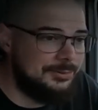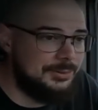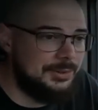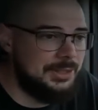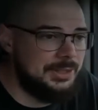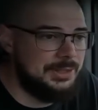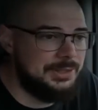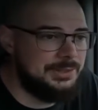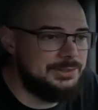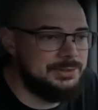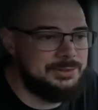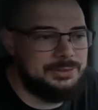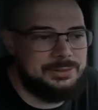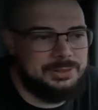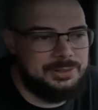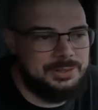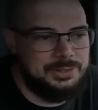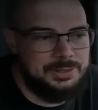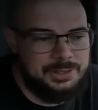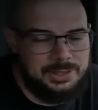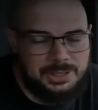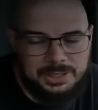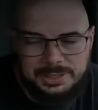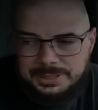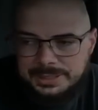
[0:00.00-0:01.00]
fix
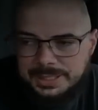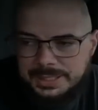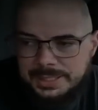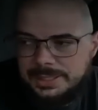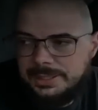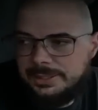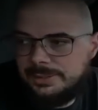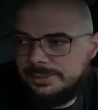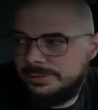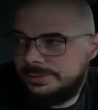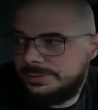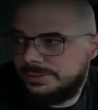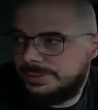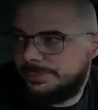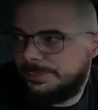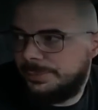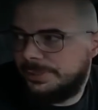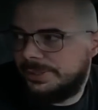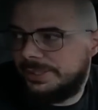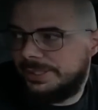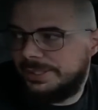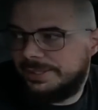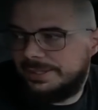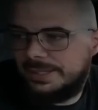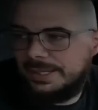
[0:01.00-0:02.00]
or a light or
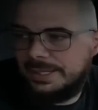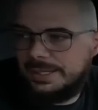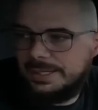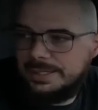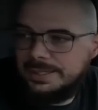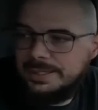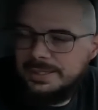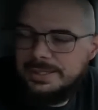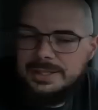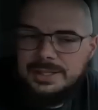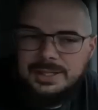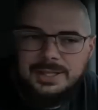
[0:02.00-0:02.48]
something like that.